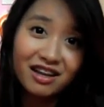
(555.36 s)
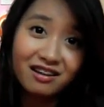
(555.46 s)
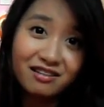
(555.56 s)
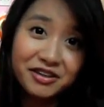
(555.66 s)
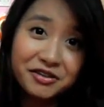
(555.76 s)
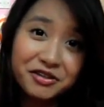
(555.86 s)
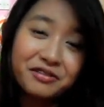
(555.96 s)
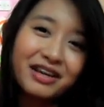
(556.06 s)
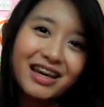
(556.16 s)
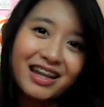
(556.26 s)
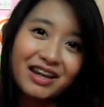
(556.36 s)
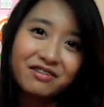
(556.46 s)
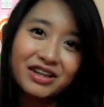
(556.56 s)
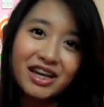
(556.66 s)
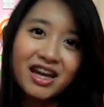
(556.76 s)
calorie you should eat
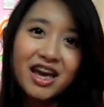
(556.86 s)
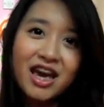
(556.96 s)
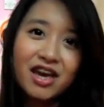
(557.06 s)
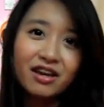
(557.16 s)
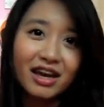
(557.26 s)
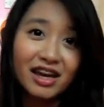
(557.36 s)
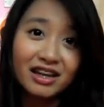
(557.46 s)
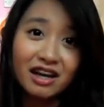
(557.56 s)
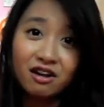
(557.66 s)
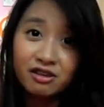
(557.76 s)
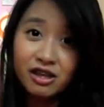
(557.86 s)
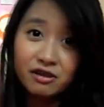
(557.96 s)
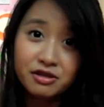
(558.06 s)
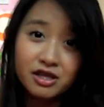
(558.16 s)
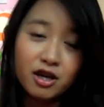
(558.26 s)
every day, you can count it
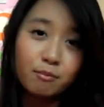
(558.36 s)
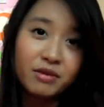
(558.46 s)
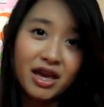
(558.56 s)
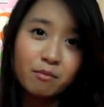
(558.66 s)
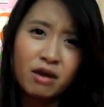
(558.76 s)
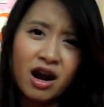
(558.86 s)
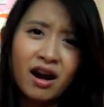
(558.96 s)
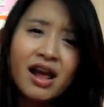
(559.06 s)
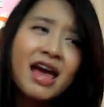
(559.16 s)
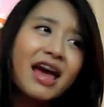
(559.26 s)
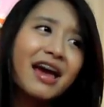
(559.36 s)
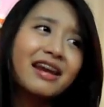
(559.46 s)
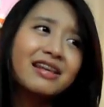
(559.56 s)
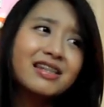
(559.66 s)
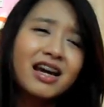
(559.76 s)
using your BMR,
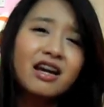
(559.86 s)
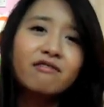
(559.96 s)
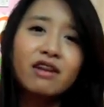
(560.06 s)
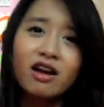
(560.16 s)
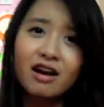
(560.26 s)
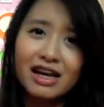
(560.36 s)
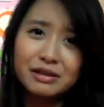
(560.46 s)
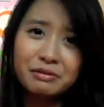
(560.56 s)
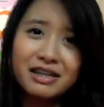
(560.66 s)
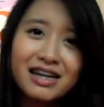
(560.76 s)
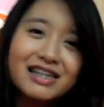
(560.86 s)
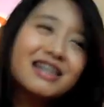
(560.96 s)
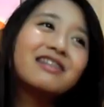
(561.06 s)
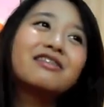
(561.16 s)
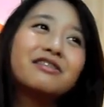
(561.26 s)
and it's kind of a long
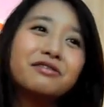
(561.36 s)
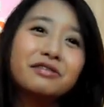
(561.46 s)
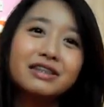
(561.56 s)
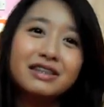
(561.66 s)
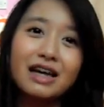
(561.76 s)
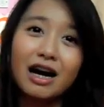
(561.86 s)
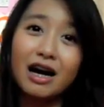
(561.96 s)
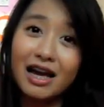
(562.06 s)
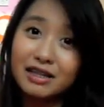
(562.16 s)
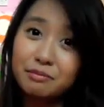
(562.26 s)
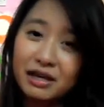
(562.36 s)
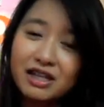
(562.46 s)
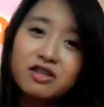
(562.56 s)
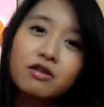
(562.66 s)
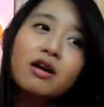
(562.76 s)
explanation to
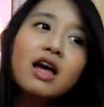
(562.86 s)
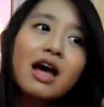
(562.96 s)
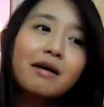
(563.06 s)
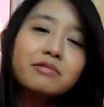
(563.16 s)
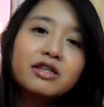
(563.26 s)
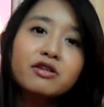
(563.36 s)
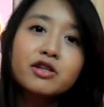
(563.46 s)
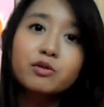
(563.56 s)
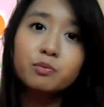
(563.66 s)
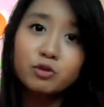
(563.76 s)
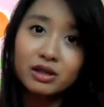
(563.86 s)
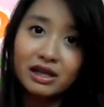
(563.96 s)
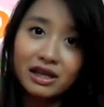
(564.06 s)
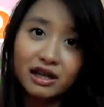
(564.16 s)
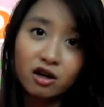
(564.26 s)
explain, so I'm just going to put
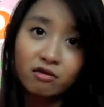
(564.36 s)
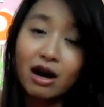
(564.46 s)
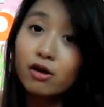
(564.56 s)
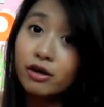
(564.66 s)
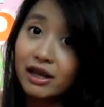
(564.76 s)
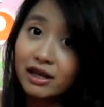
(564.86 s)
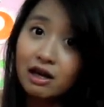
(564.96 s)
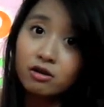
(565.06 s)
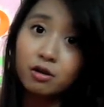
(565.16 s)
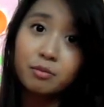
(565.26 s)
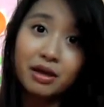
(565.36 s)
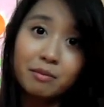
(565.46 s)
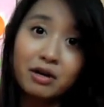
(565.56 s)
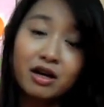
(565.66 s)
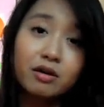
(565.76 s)
the link of how you can count your
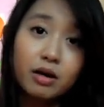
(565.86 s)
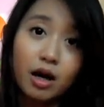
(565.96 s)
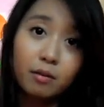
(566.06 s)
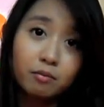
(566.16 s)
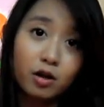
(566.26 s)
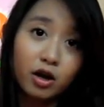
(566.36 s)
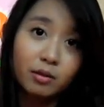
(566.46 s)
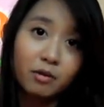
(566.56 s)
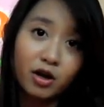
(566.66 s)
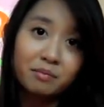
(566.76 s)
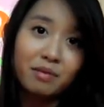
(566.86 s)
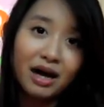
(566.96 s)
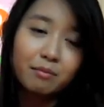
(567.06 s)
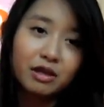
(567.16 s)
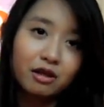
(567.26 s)
BMR on the bottom
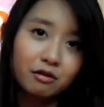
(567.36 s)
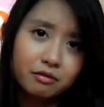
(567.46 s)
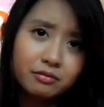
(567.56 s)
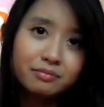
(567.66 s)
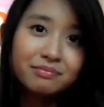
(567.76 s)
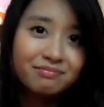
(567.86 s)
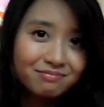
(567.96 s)
bar below.